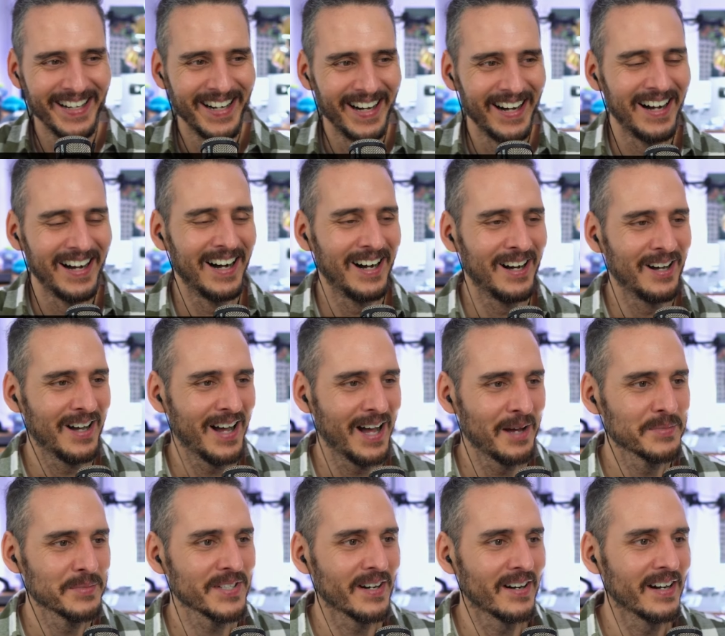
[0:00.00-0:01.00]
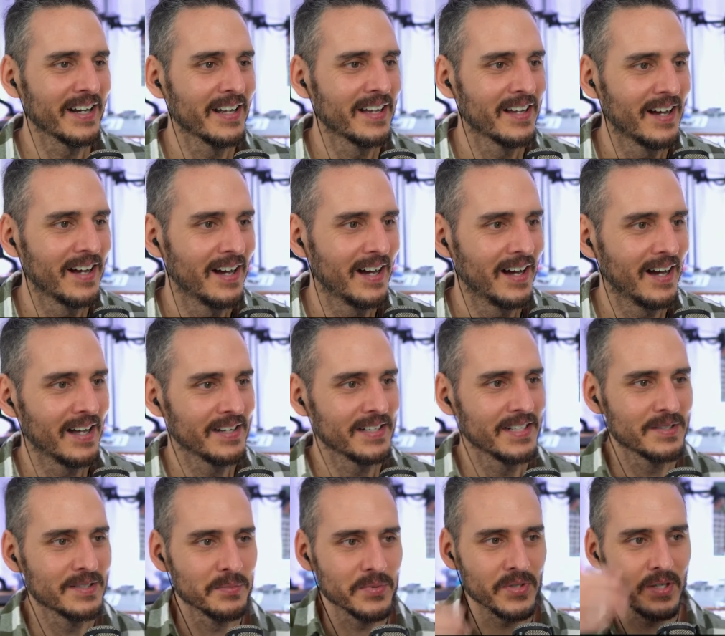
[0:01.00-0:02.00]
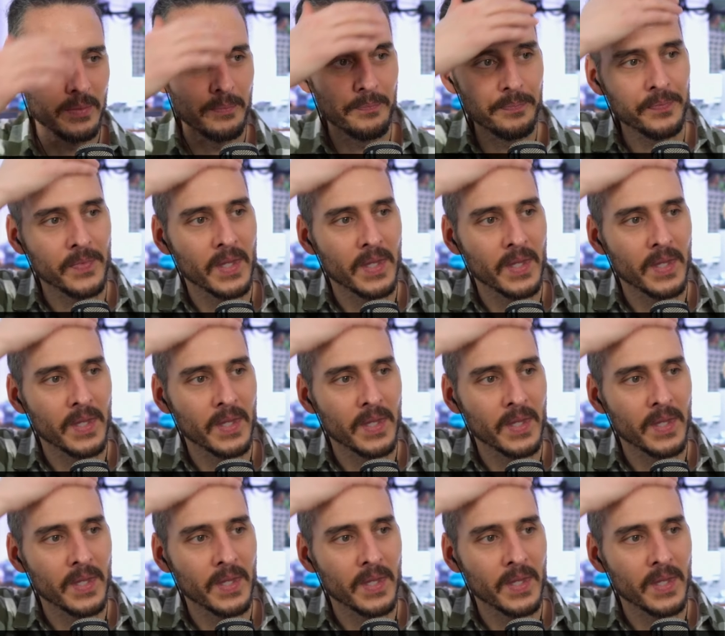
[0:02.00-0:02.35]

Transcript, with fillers: oh, I'm sorry. Uh, I need some sleep.